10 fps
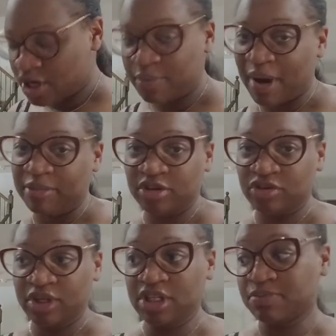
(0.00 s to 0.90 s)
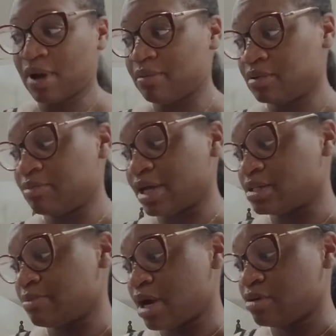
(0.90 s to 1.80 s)
he'll probably go through his probably by
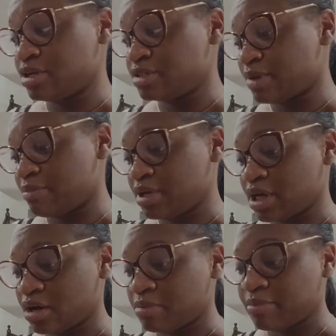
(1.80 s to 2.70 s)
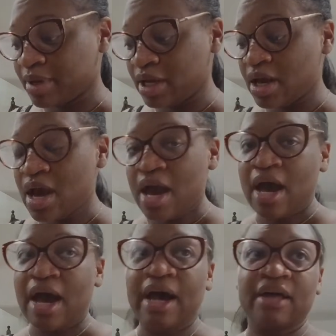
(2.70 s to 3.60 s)
tomorrow he's probably gone. But me,
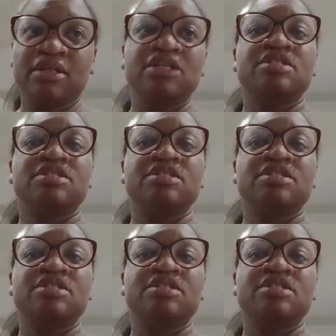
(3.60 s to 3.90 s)
I have to eat